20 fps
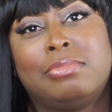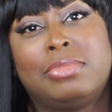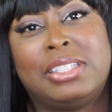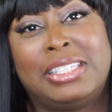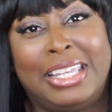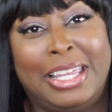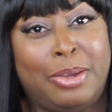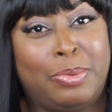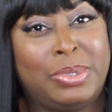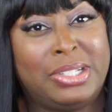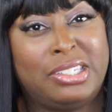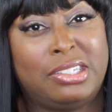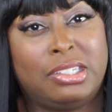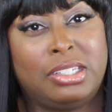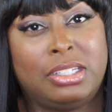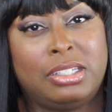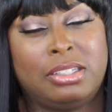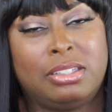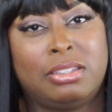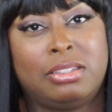
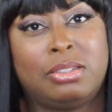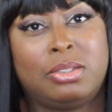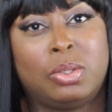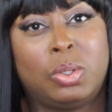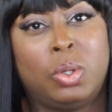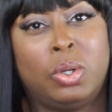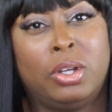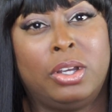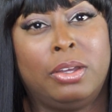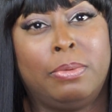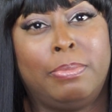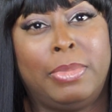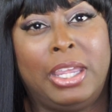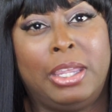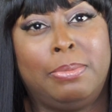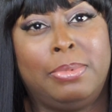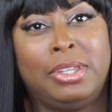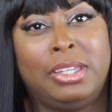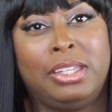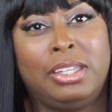sandwiches, or
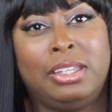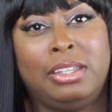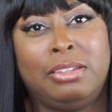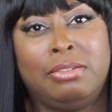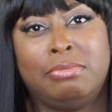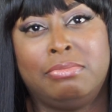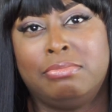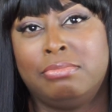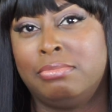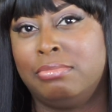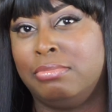maybe